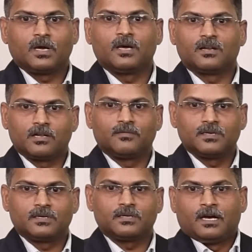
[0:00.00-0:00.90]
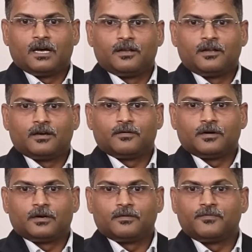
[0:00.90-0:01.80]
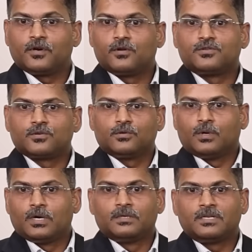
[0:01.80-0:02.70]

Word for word: and relevant. And uh, uh, we also uh,